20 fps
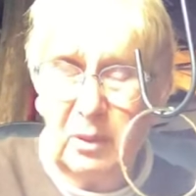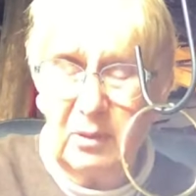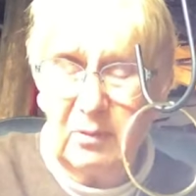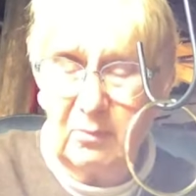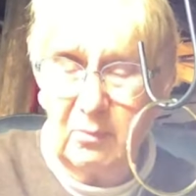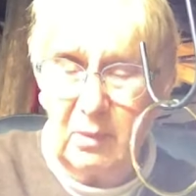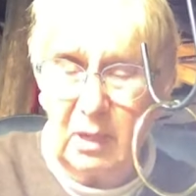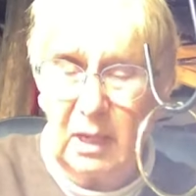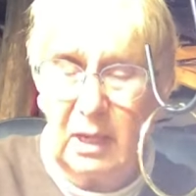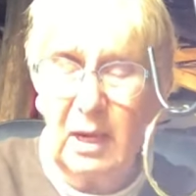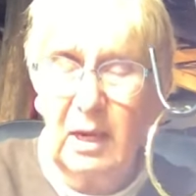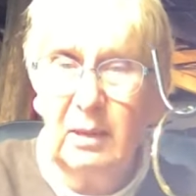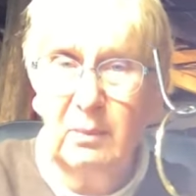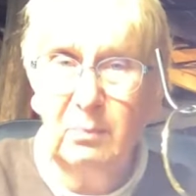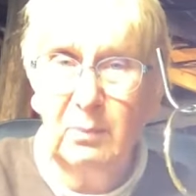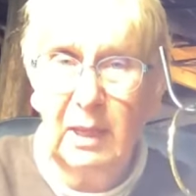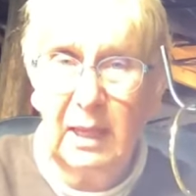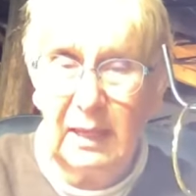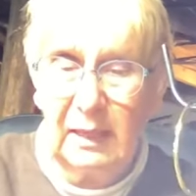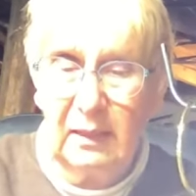of my
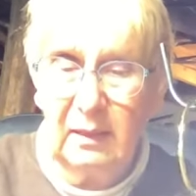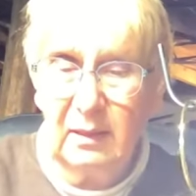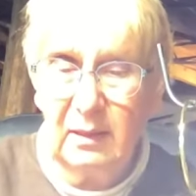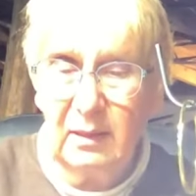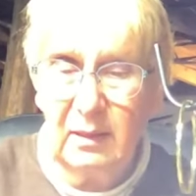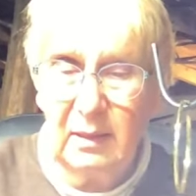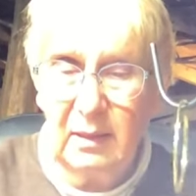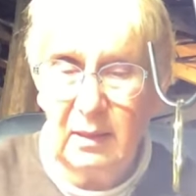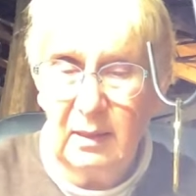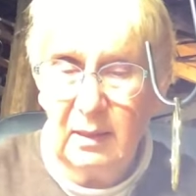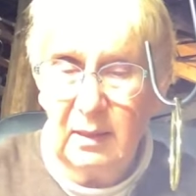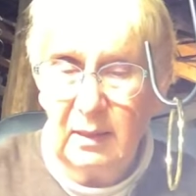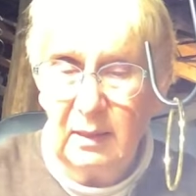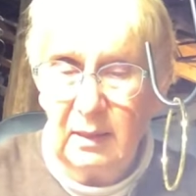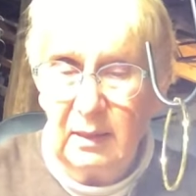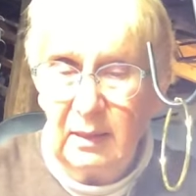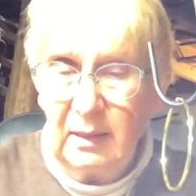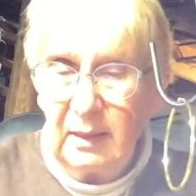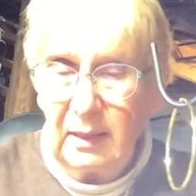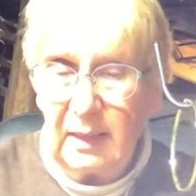arm length,
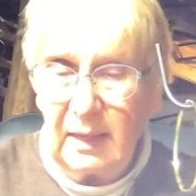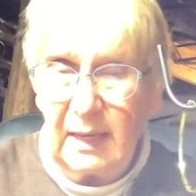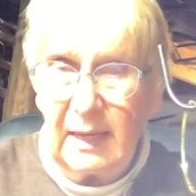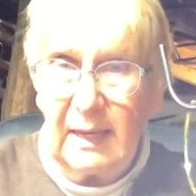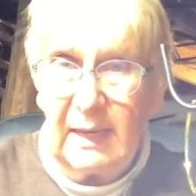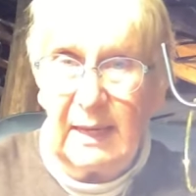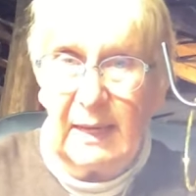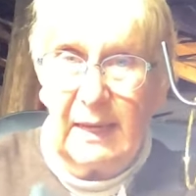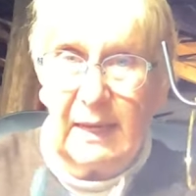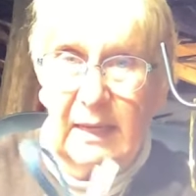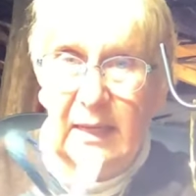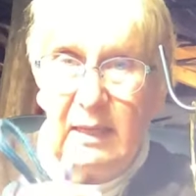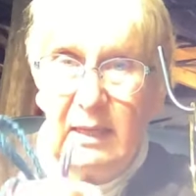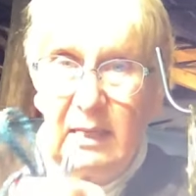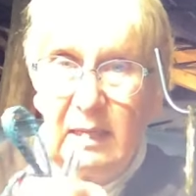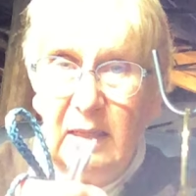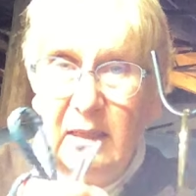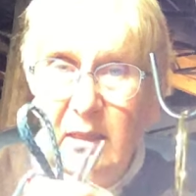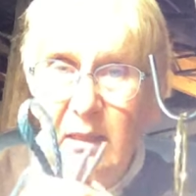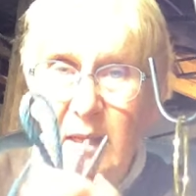
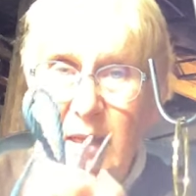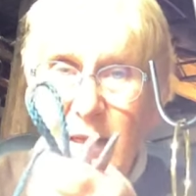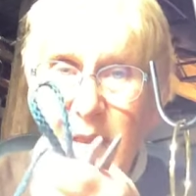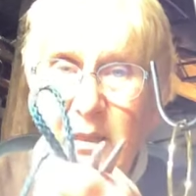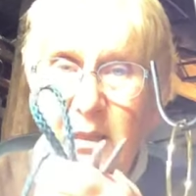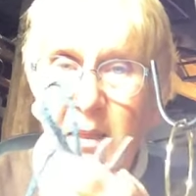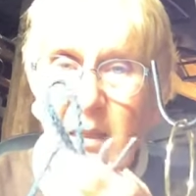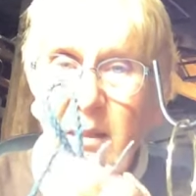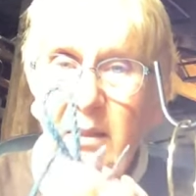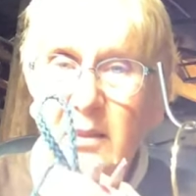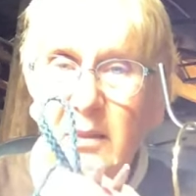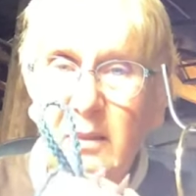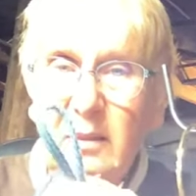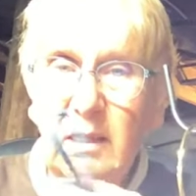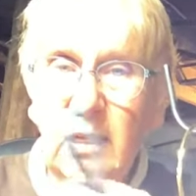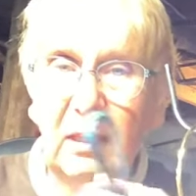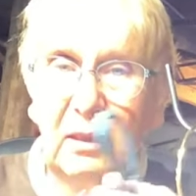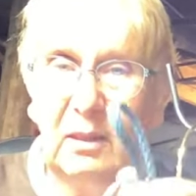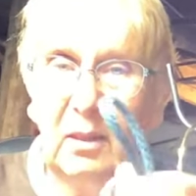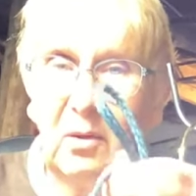and then just
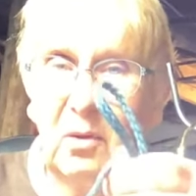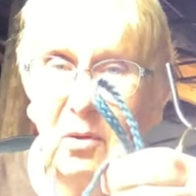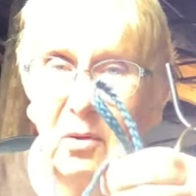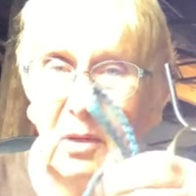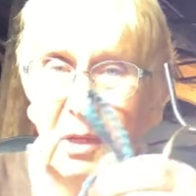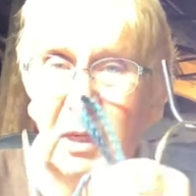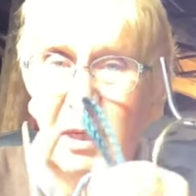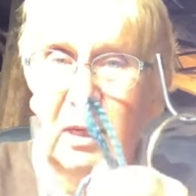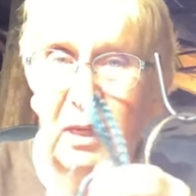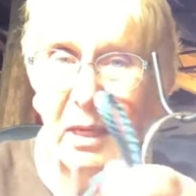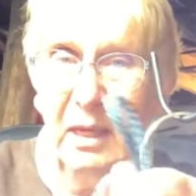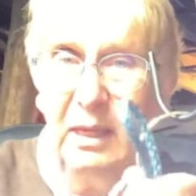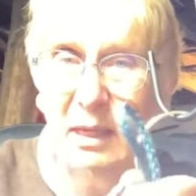cut the cord.